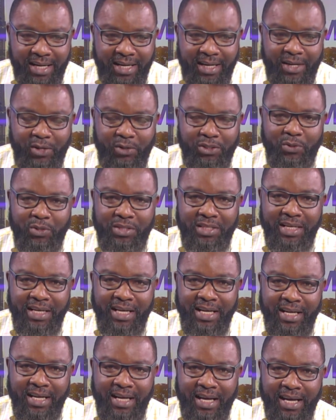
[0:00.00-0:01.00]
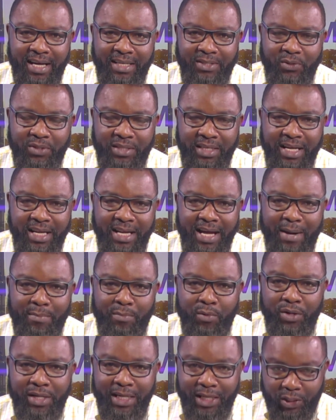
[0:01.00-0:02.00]
She was taking her
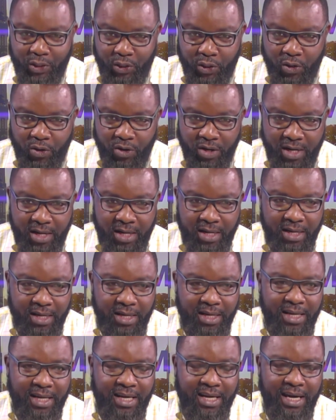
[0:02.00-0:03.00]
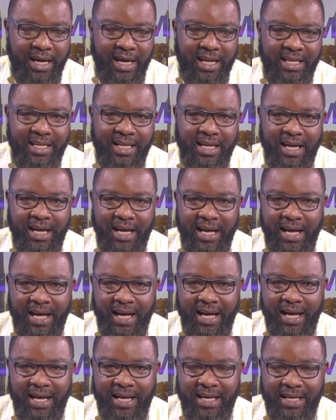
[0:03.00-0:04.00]
morning jog, and
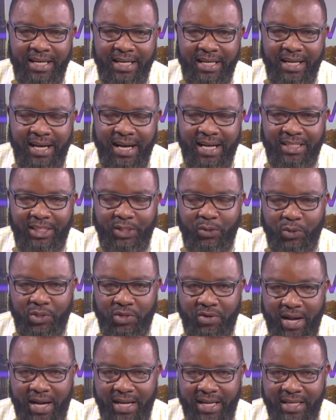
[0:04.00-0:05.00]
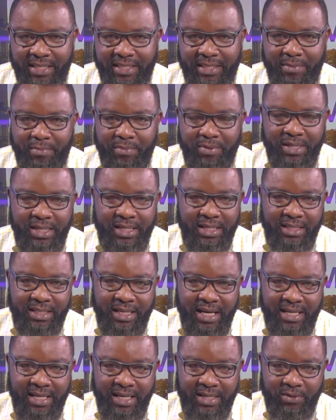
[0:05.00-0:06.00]
as she was running, somebody
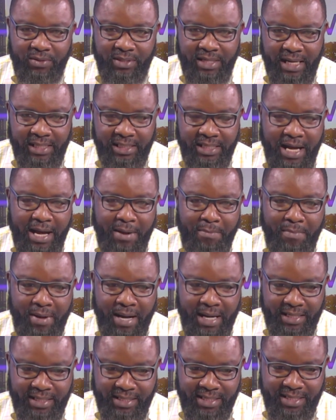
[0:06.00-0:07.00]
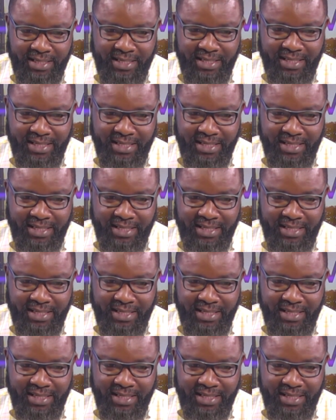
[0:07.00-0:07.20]
decided to touch her butt.